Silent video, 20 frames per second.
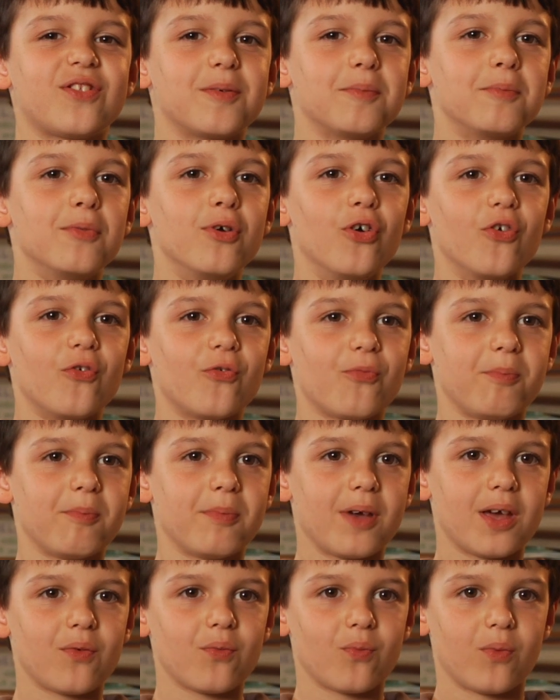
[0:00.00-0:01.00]
the
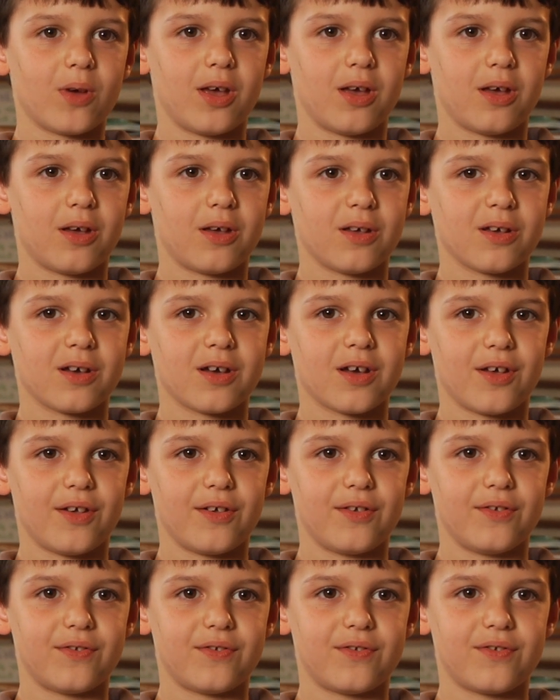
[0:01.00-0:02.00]
movement
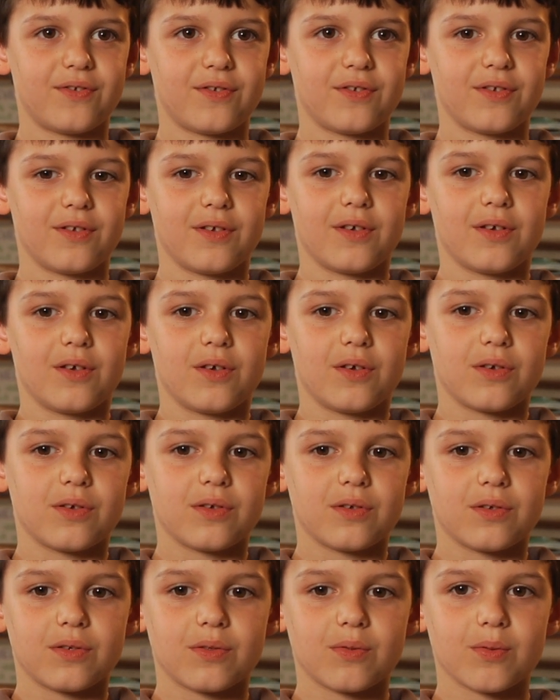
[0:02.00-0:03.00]
because
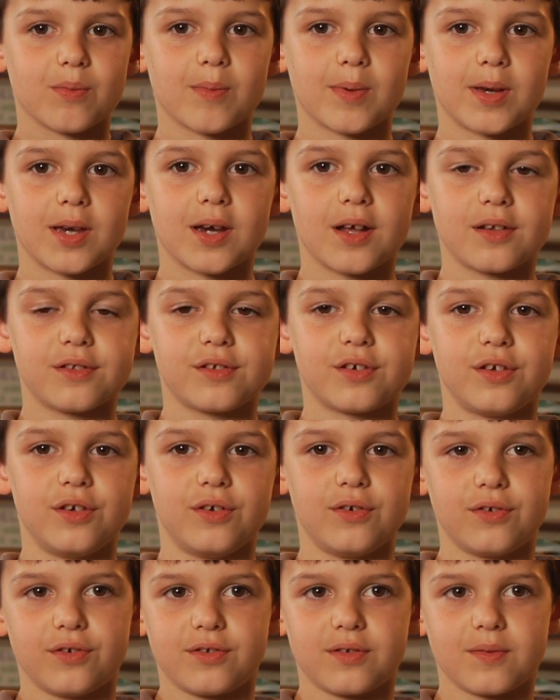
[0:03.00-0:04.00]
we got to
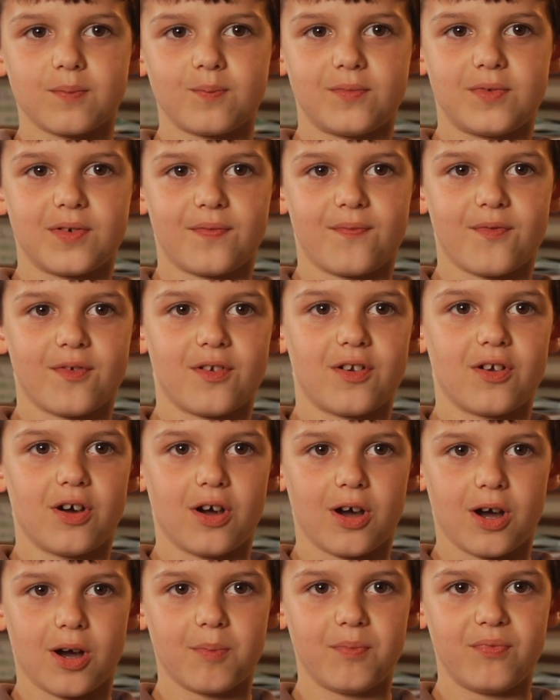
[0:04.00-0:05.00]
use some different
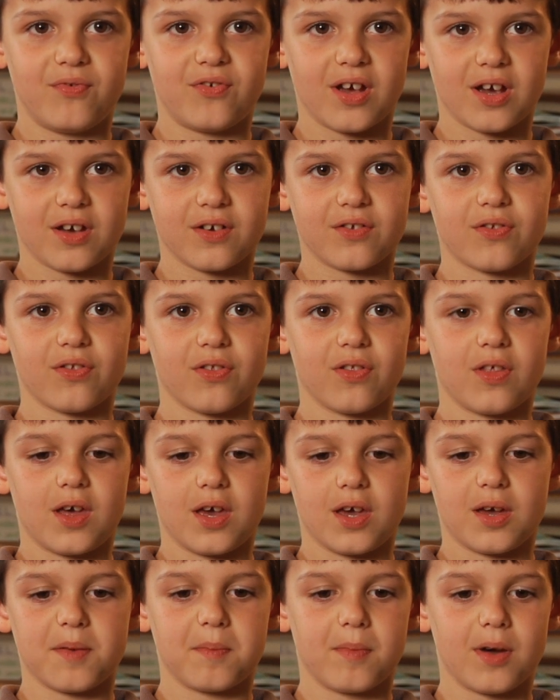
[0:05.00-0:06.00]
objects
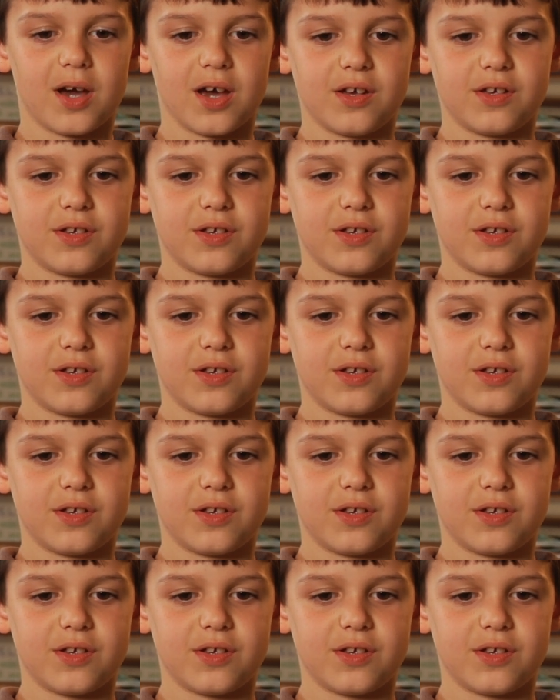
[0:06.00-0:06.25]
like my